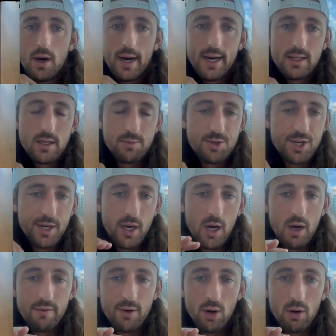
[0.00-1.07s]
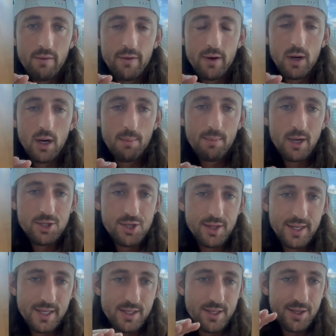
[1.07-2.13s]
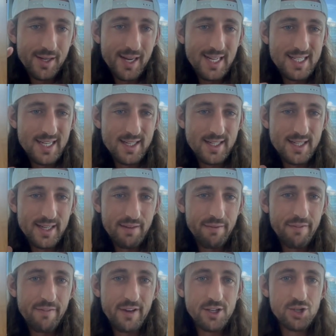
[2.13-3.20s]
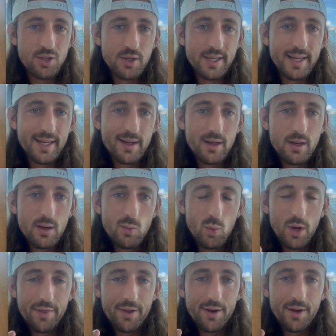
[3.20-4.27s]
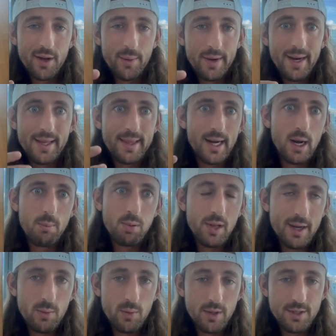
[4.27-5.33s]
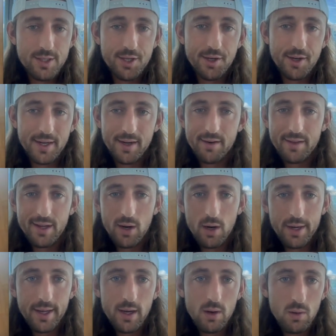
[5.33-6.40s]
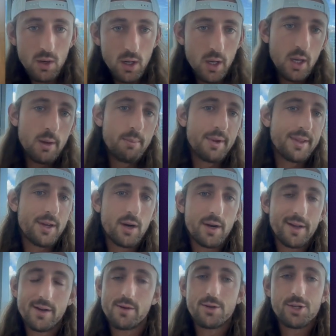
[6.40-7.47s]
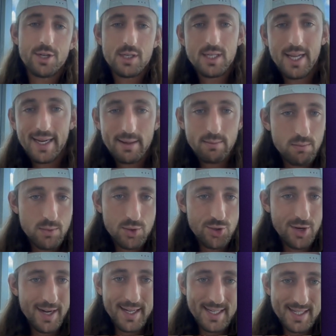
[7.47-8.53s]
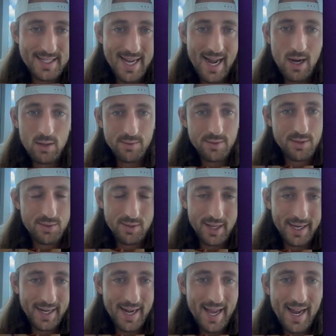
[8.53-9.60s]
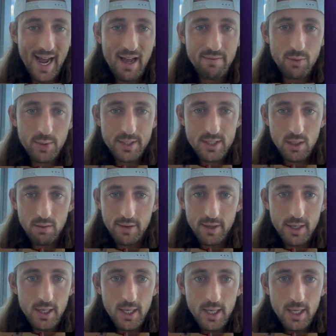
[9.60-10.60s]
All right, so I'm just going to hover over a bunch of these so you guys can see visually what they're doing, and then I'll play one so you can hear the audio, but the audio is just like trending sounds or like an AI voiceover.